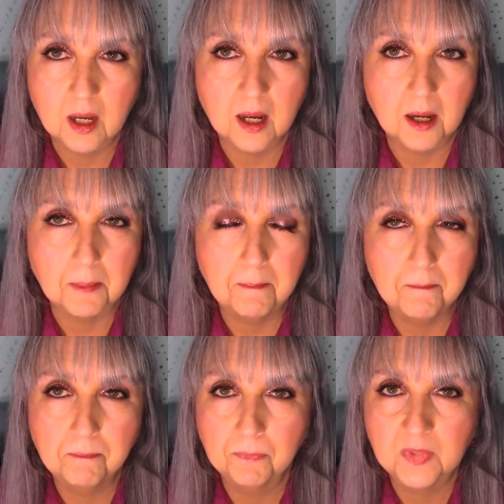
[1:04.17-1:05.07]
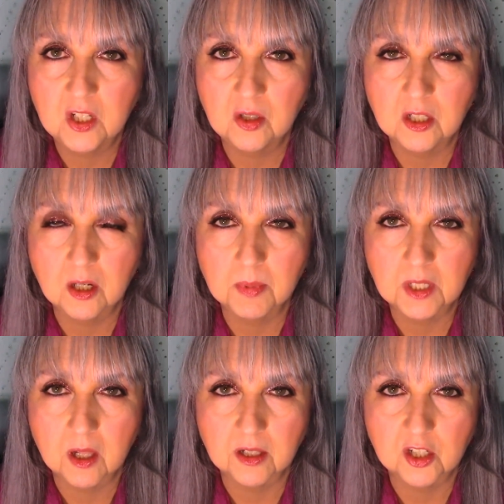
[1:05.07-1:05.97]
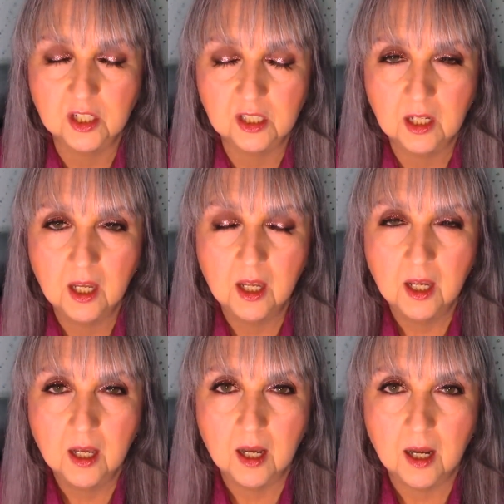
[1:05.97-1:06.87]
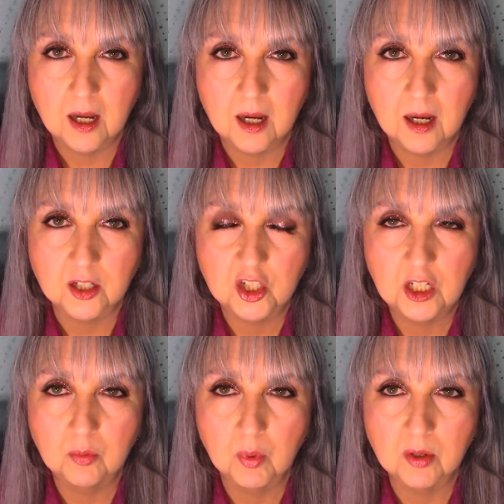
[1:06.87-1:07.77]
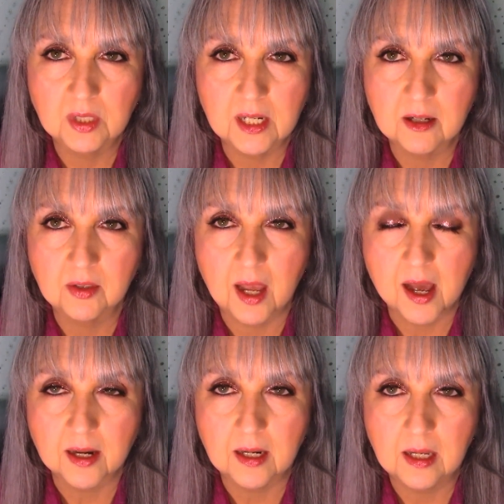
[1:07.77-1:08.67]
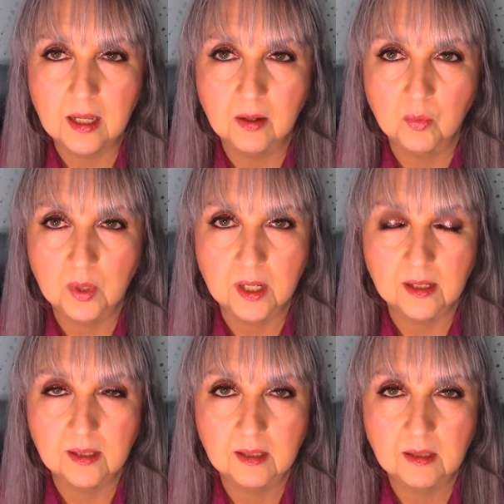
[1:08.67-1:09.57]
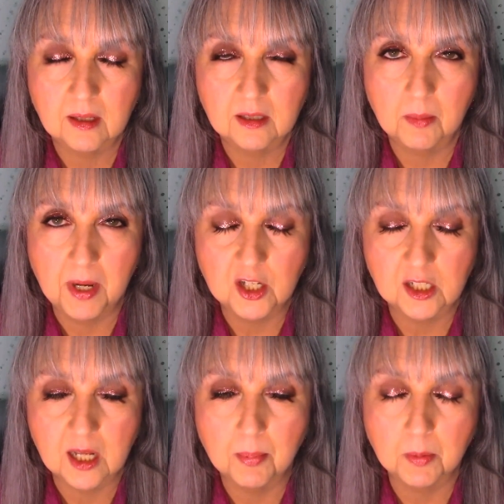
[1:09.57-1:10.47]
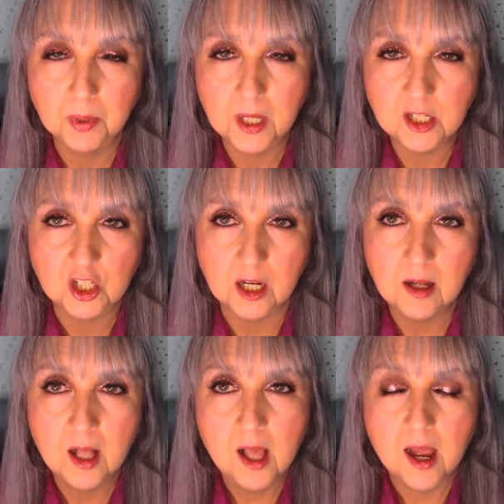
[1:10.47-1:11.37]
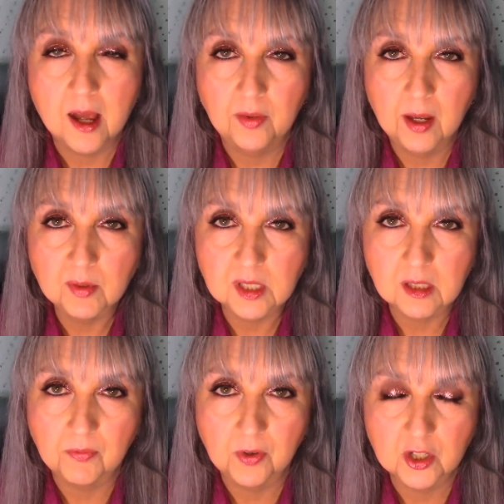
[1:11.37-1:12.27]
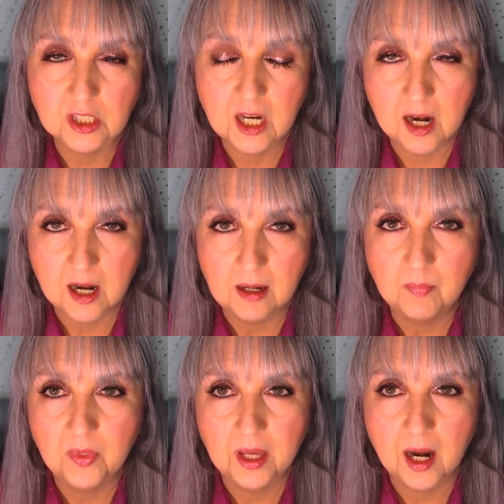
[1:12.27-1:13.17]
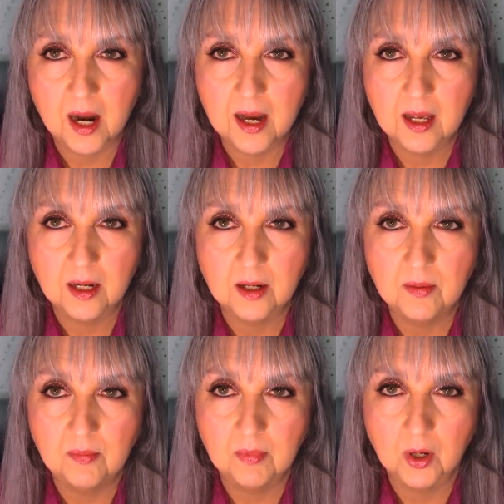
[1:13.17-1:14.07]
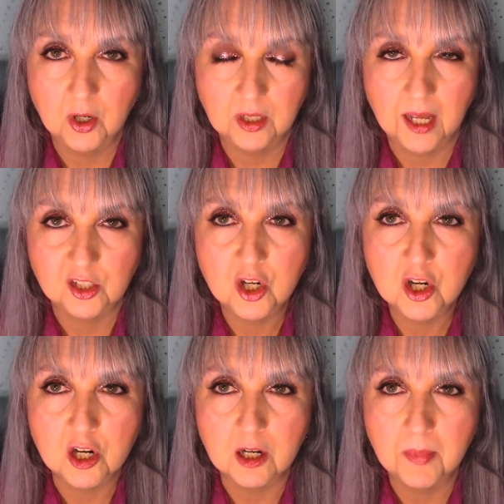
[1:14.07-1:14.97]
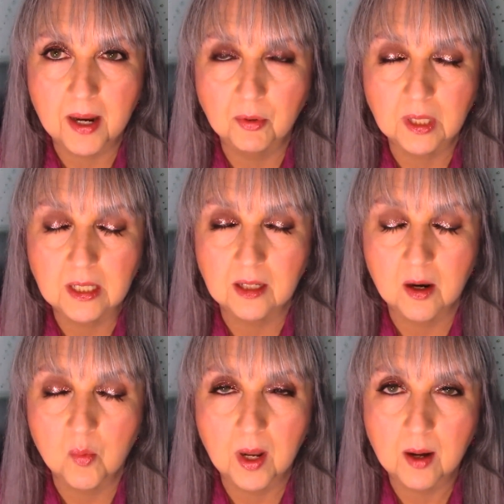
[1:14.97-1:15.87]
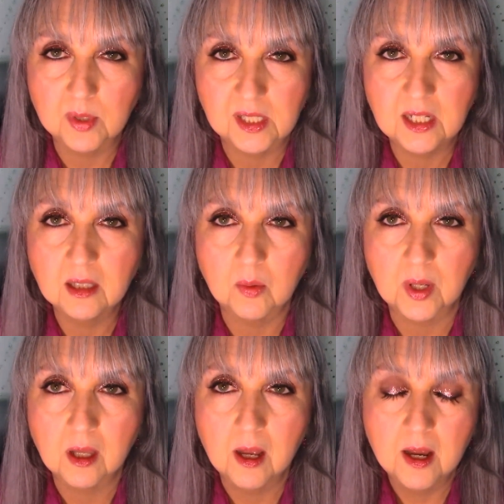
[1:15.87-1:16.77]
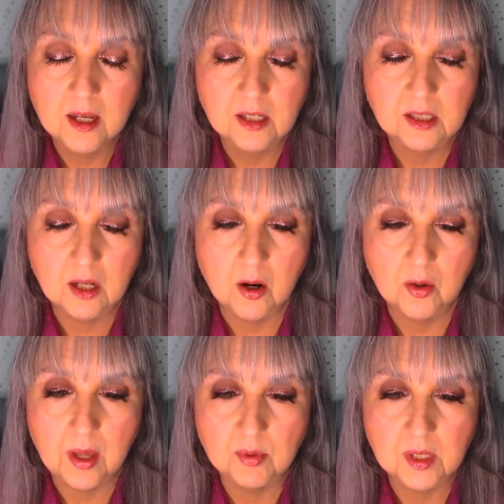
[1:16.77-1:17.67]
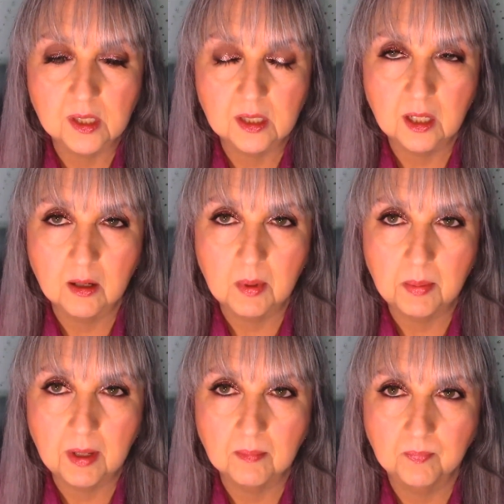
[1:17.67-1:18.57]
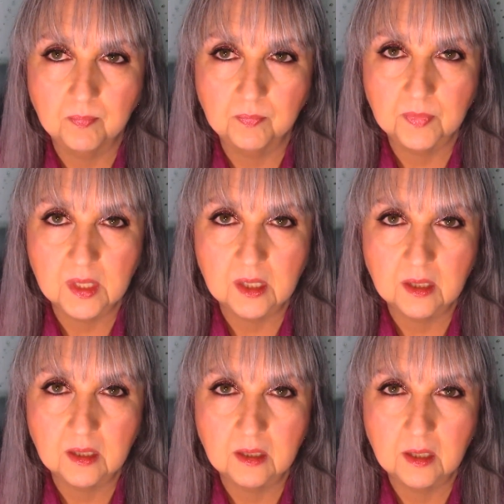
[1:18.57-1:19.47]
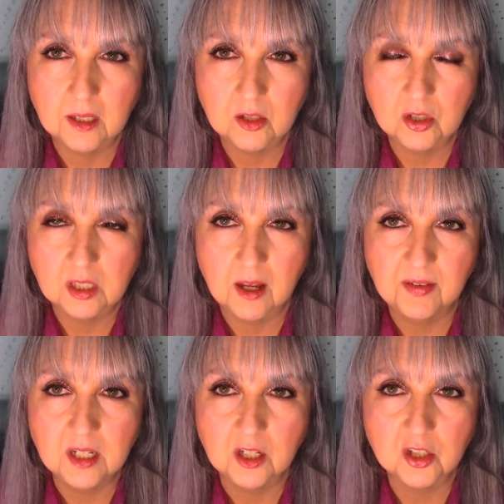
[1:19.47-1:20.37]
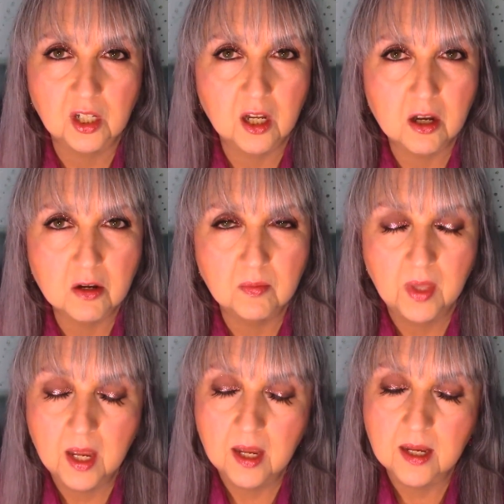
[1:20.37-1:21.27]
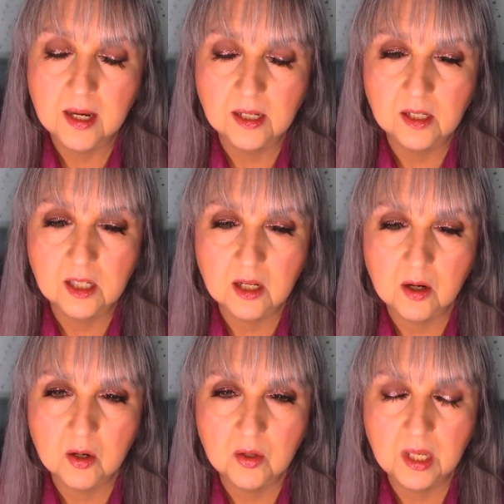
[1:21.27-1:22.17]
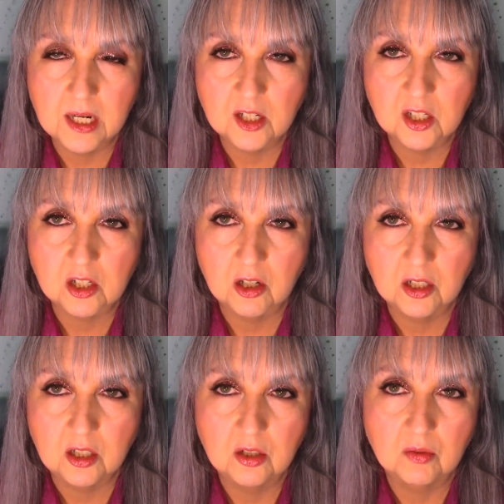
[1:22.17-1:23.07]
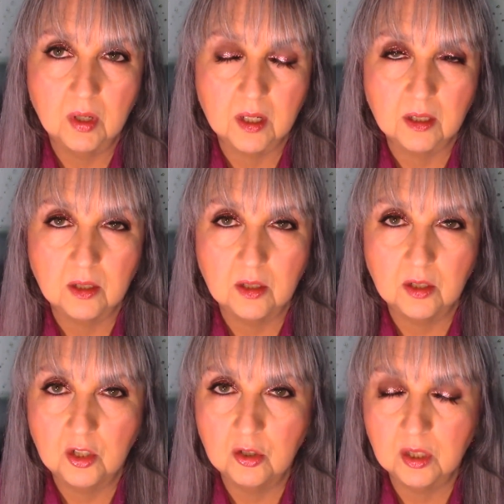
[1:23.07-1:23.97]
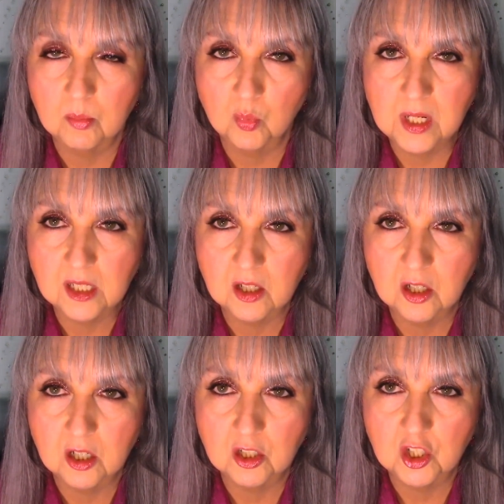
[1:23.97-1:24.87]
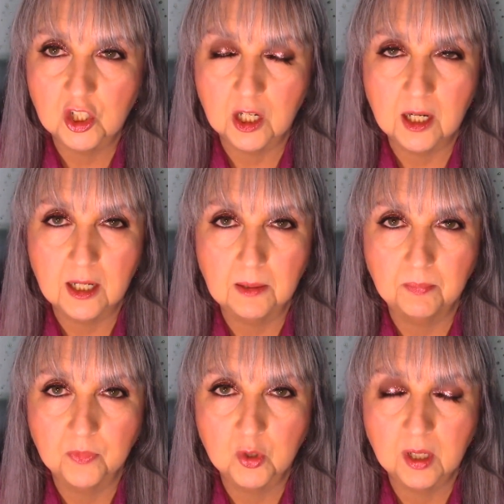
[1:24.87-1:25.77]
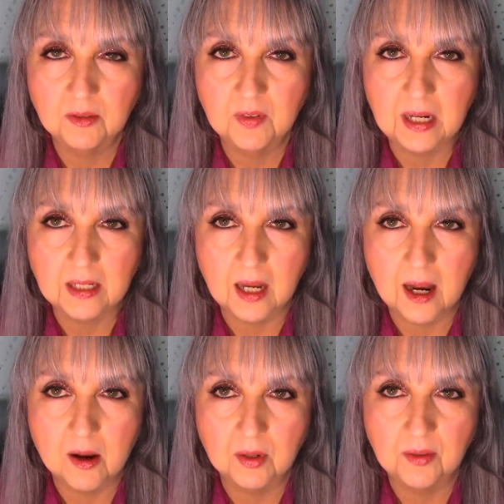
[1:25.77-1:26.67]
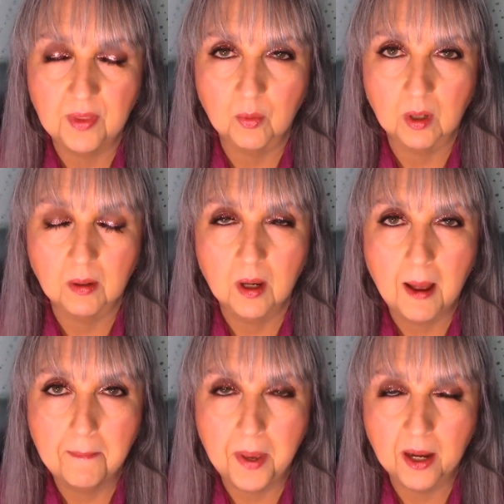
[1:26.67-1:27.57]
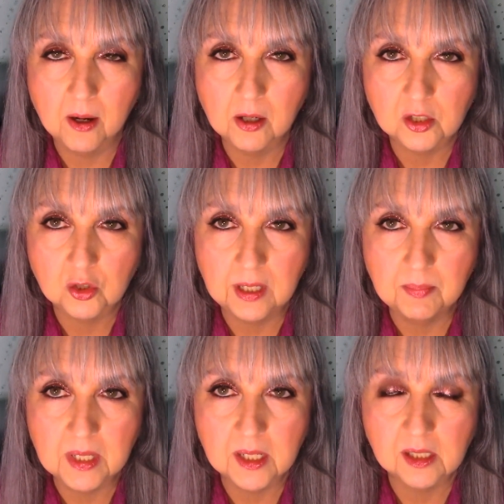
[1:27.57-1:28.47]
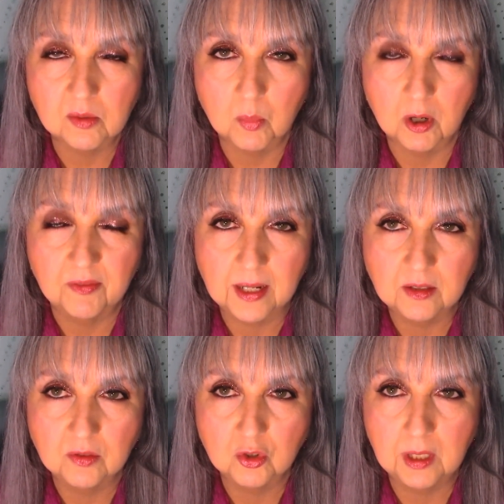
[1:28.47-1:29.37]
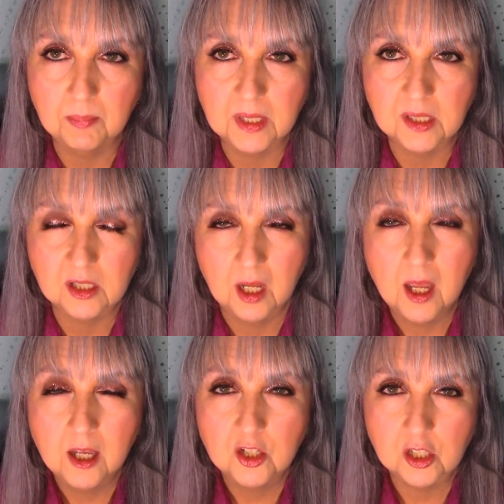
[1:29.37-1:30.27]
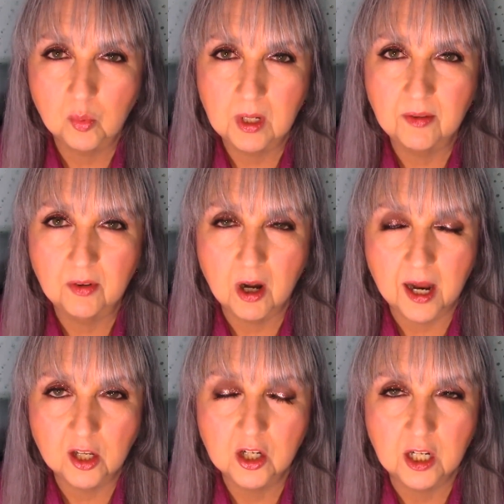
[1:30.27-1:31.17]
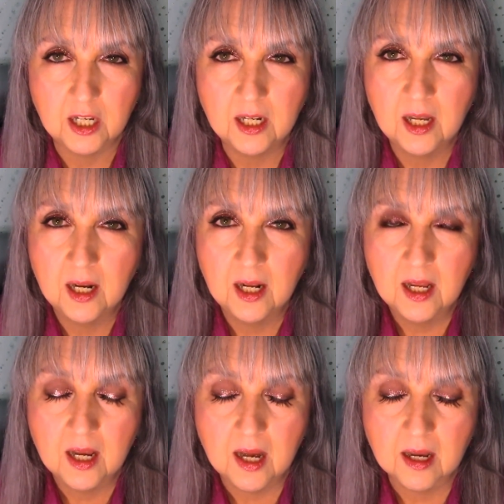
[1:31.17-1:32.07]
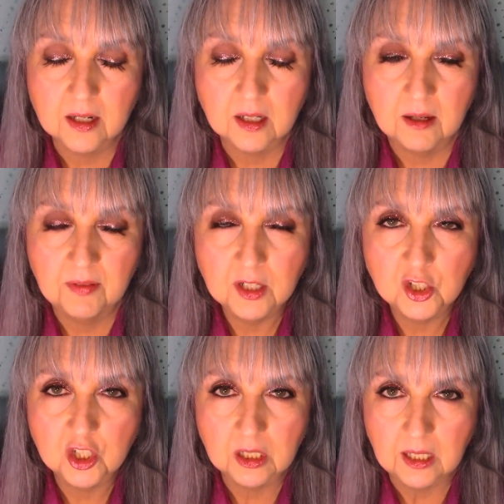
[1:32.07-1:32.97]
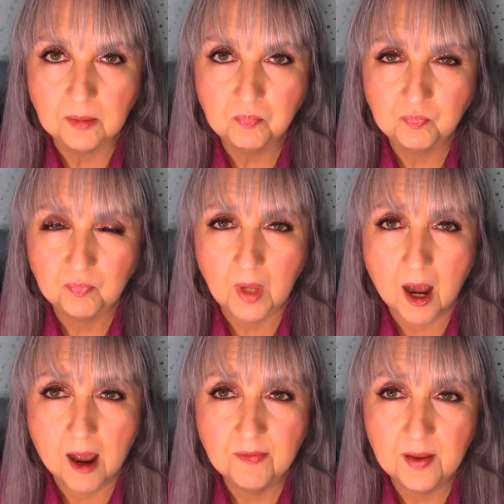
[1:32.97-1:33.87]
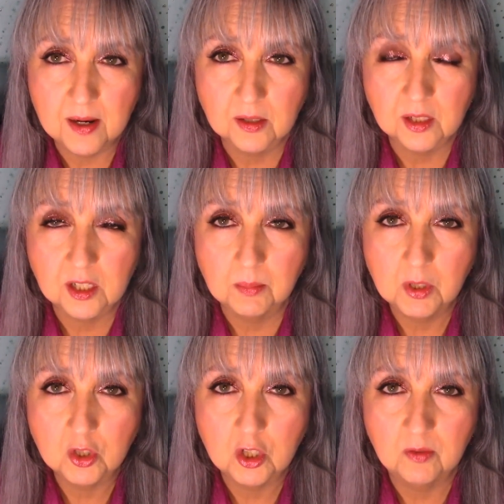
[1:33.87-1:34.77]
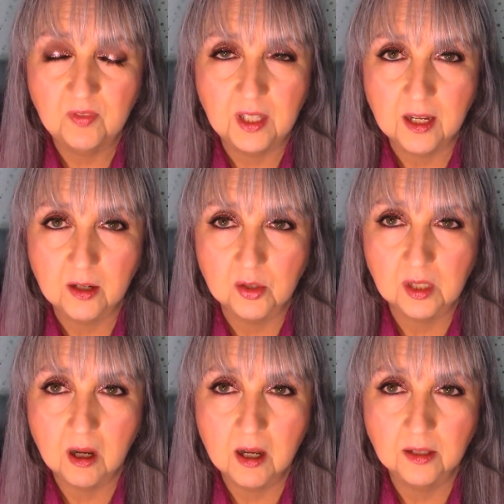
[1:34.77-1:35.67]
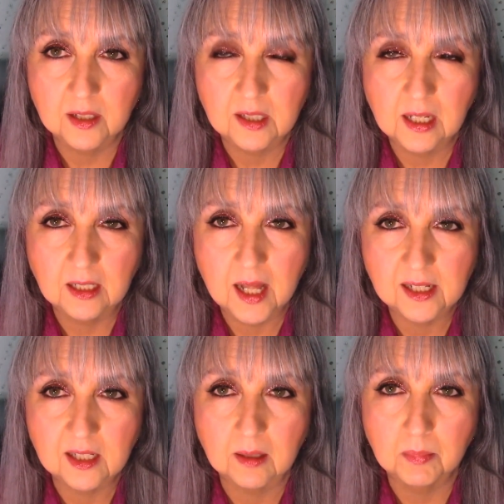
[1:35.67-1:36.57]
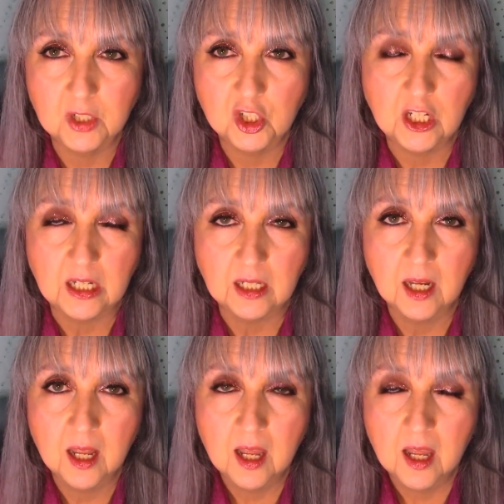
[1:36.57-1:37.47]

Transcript: to the dermatologist, she wrote down that it was sebaceous hyperplasia, and that was the first time that I had heard that term. I really didn't know what I was dealing with. So that was, maybe 6 or 7 years ago. And so then I just started to do some research, trying to find out if there were better treatments, more effective treatments, just whatever I could. And eventually I found some YouTube videos on the Skin Classic machine.